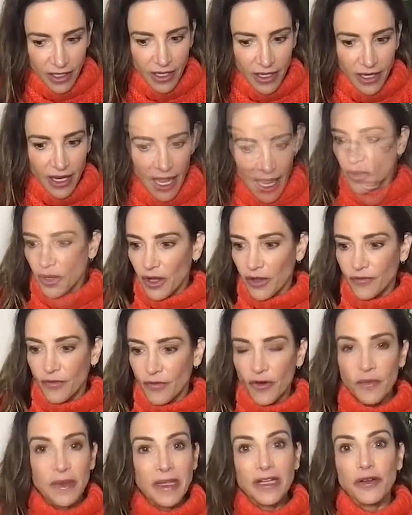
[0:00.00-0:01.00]
and for
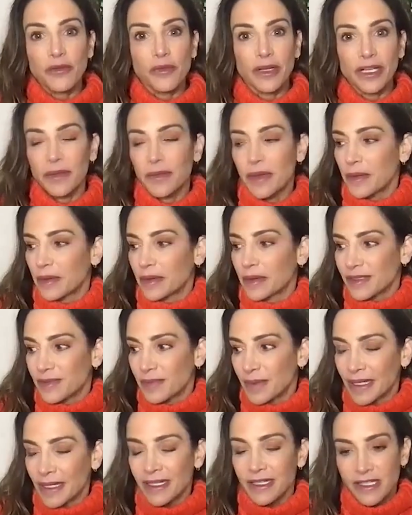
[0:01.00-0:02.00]
me to really be able to
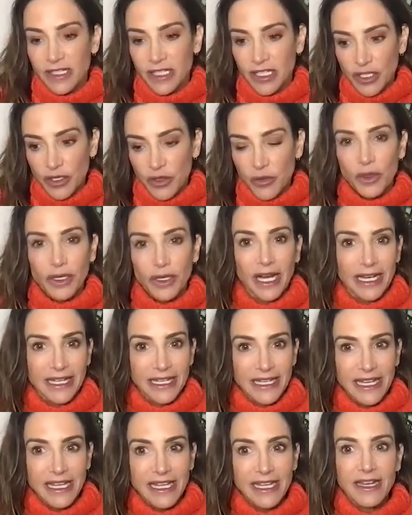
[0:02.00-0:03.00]
explain to you what I
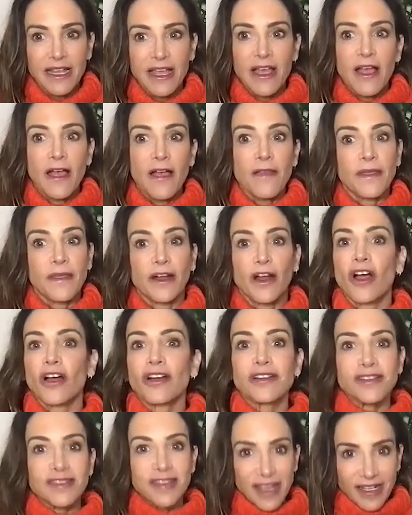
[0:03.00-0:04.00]
need, that our
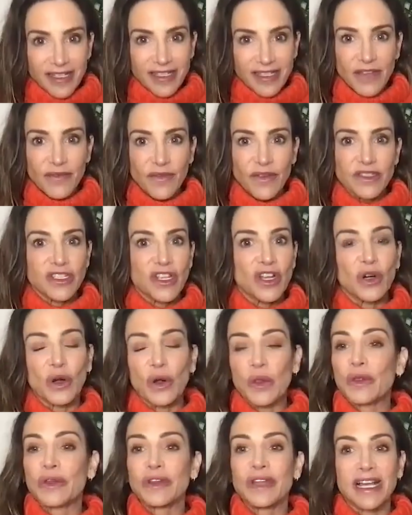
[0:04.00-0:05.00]
sex life is going to the
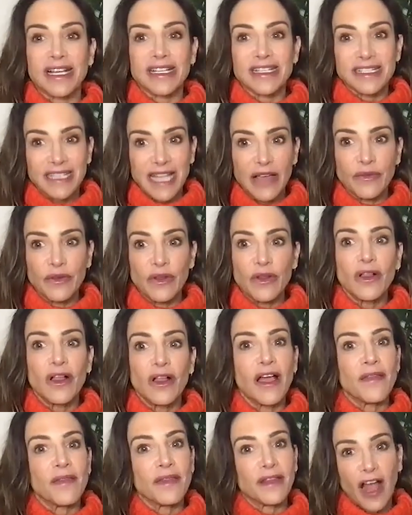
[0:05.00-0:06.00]
next level. And
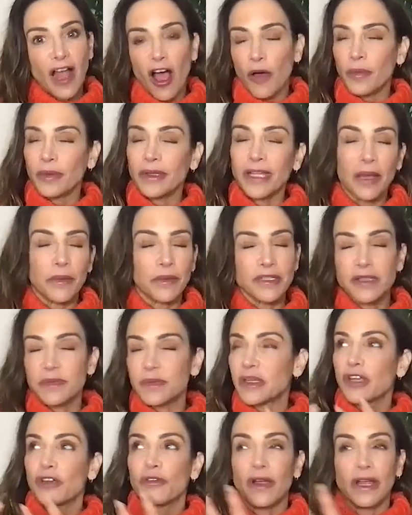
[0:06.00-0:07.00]
then I'll be able to be a
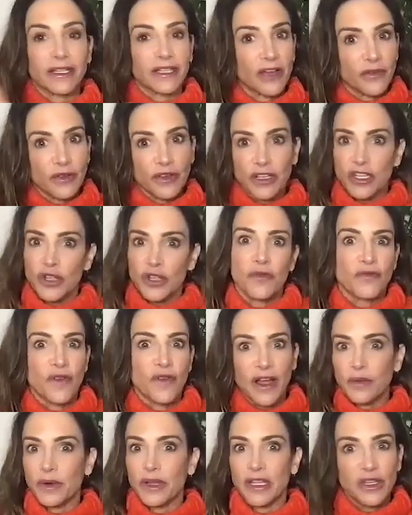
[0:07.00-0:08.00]
great lover to you and find
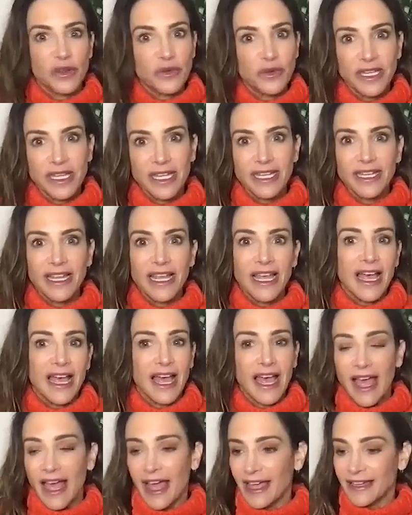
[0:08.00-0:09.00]
what you need.
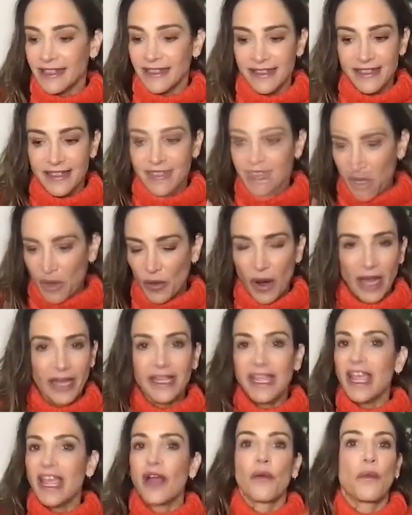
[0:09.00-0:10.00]
And I
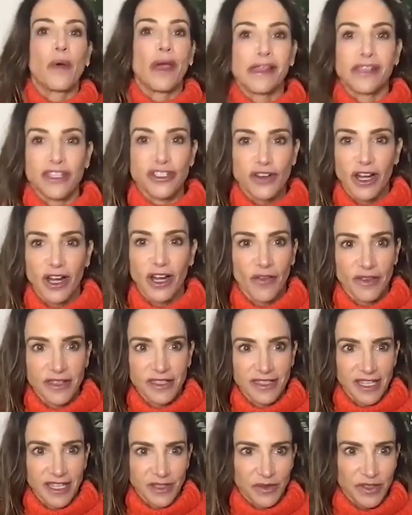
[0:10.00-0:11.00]
can't wait to try all these
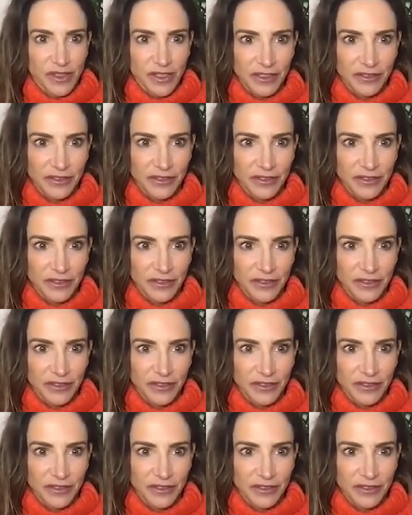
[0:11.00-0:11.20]
things with you.